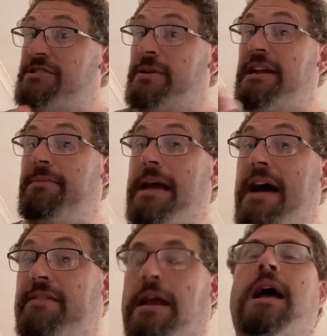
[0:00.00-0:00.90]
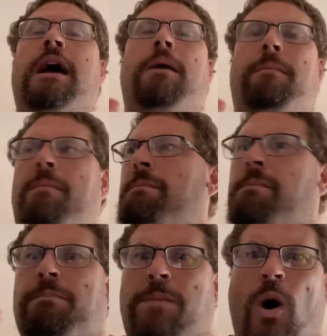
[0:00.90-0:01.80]
we need to be having.
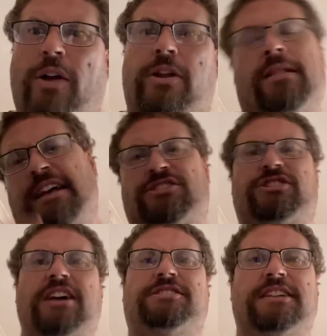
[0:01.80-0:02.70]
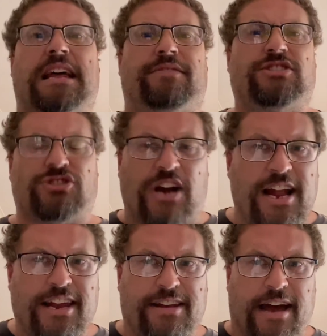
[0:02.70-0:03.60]
Not let's change the date of
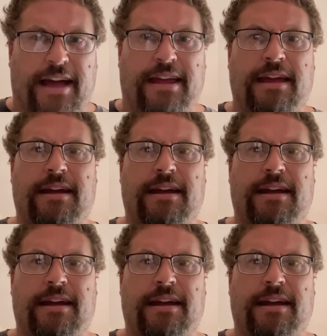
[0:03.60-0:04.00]
Australia Day.